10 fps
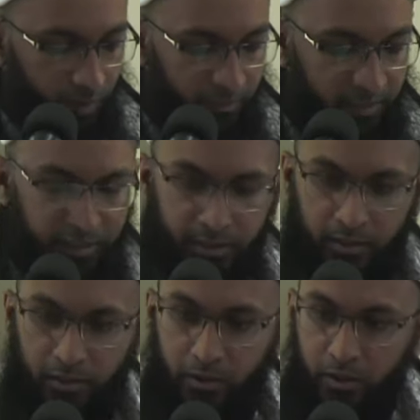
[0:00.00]

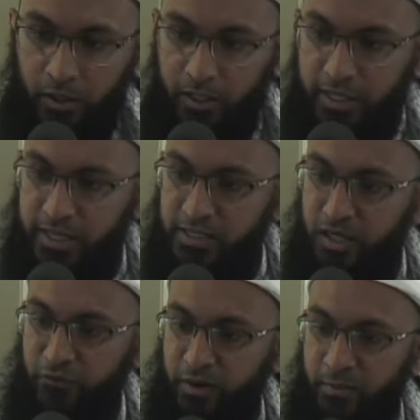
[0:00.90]
That he is
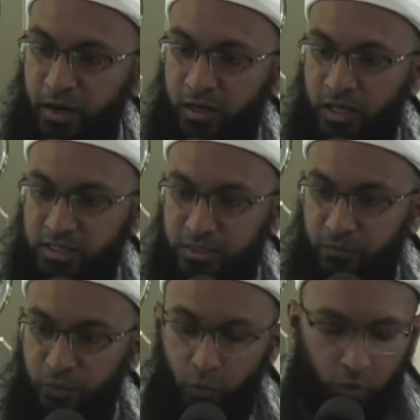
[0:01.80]
not from among us
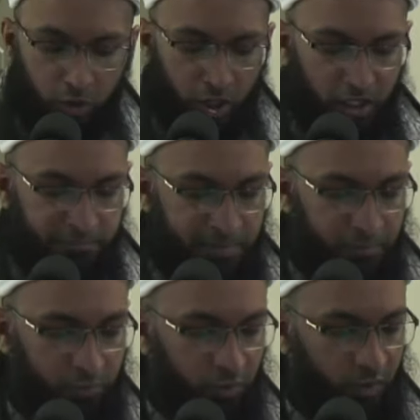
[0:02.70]
who calls people
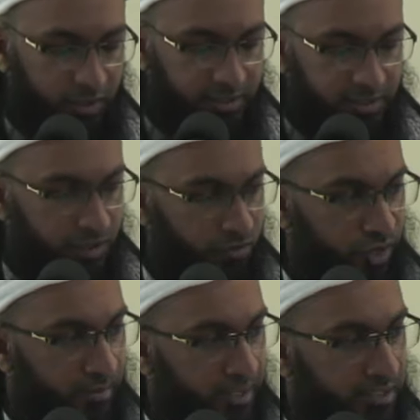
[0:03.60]
towards
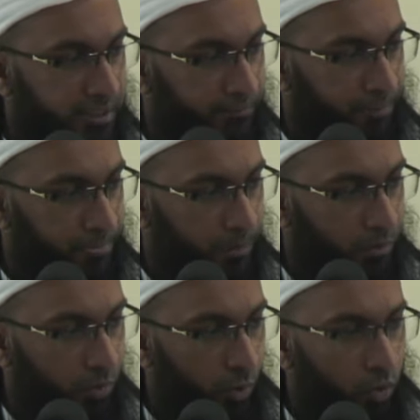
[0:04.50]

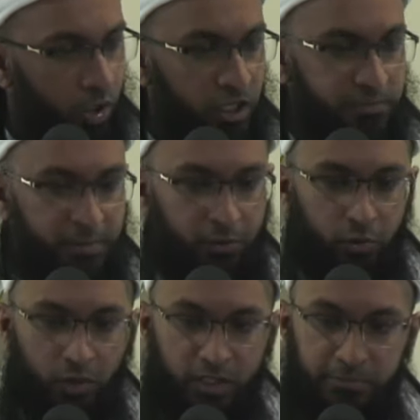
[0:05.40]
tribalism, who calls people
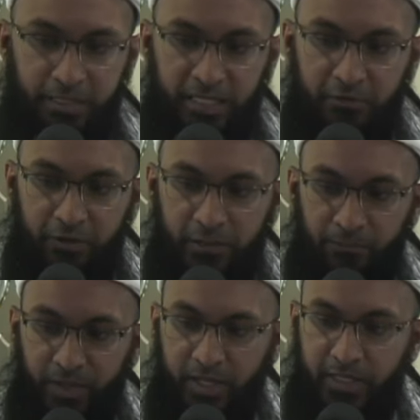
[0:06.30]
towards believing
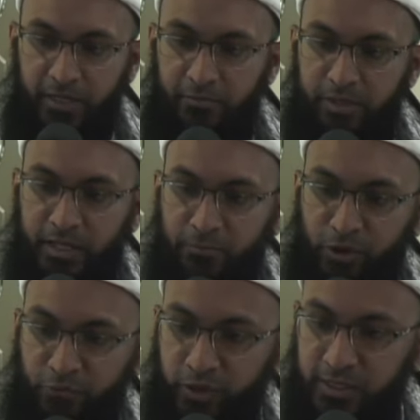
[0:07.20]
and there being the
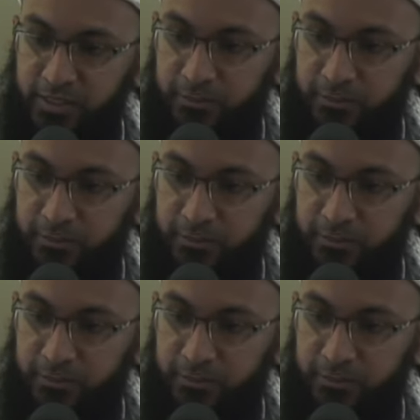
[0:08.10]
preference,